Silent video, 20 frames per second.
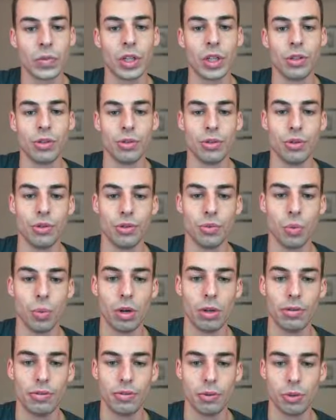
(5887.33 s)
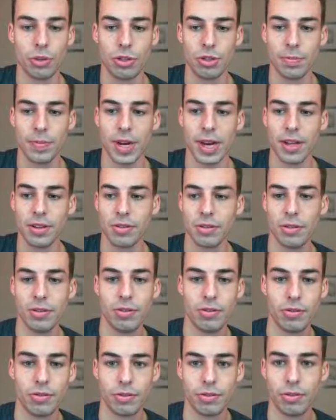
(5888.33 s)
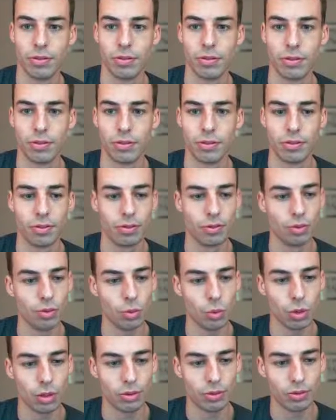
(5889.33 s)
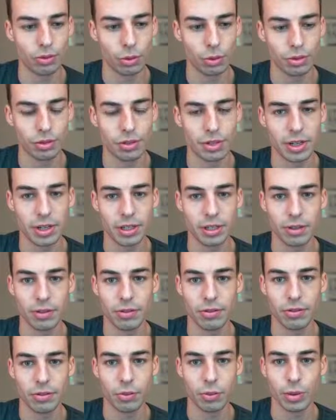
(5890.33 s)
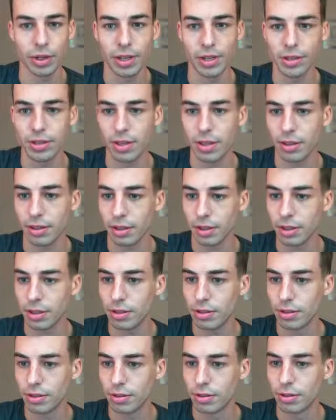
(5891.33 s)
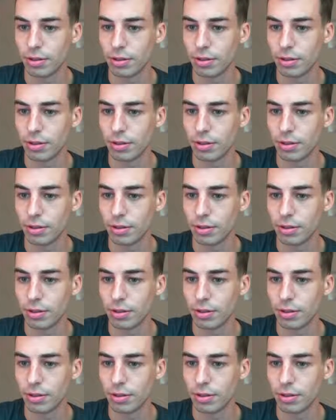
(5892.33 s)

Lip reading: So there's one forced positive, one forced negative. Why is that the case?